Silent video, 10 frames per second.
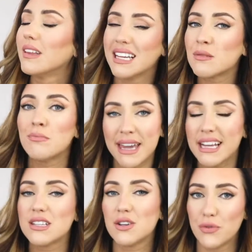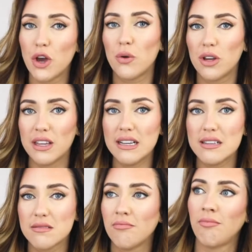is made of
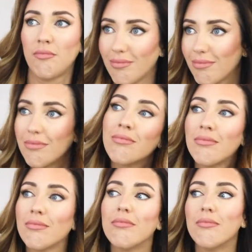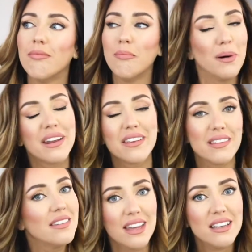coconut, but it
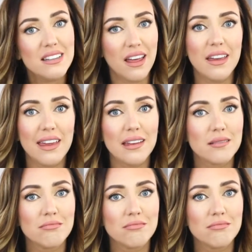doesn't taste like it.